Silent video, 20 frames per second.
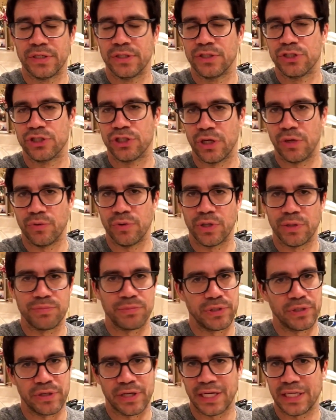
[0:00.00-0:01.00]
Showed up
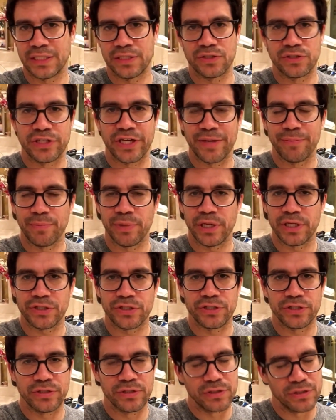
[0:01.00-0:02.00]
there. I didn't say
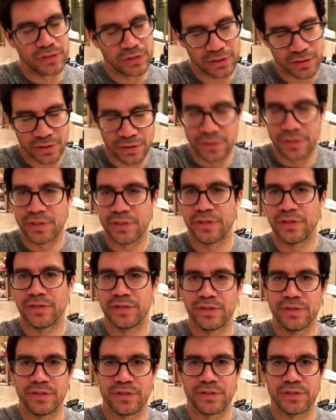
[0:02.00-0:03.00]
much,
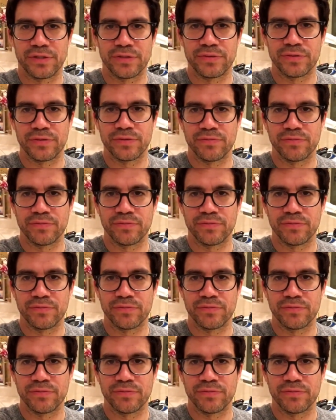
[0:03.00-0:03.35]
you know.